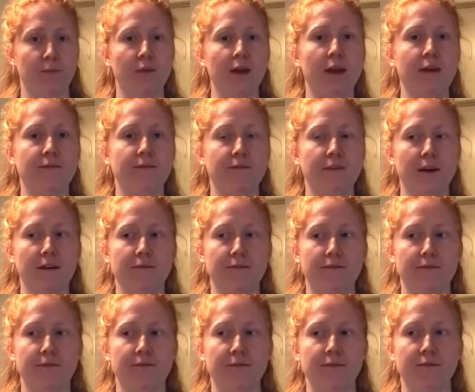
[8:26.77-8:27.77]

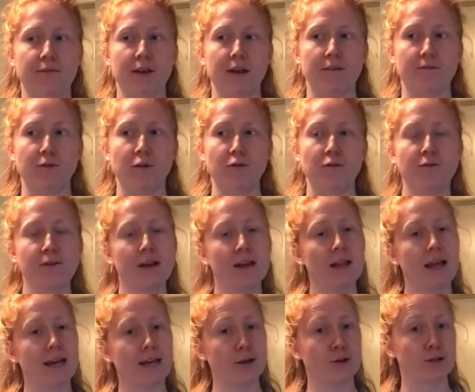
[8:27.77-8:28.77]
if you feel
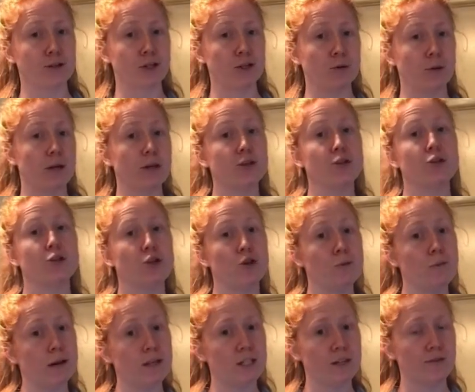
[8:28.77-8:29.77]
like you're doing too
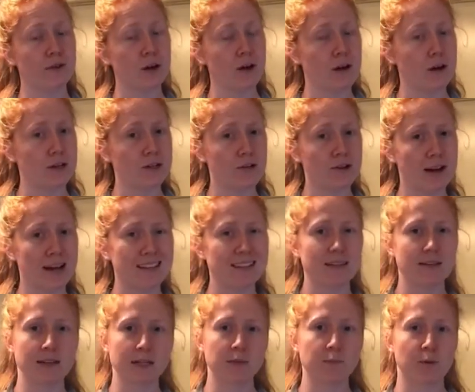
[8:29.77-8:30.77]
much of a
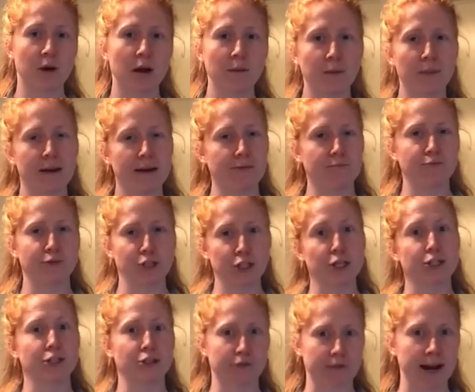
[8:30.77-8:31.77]
contrast, that's probably
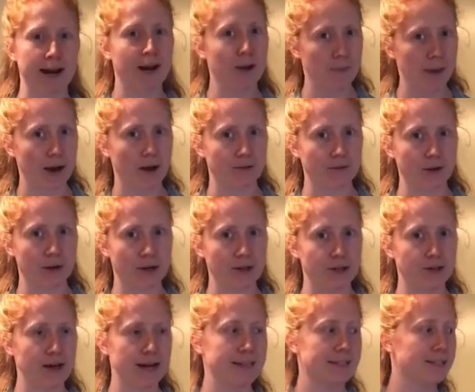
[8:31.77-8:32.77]
just the right amount of
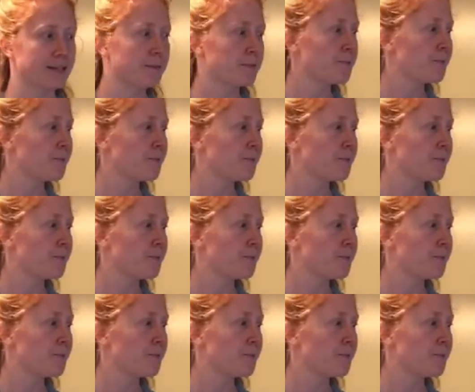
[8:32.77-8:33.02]
contrast.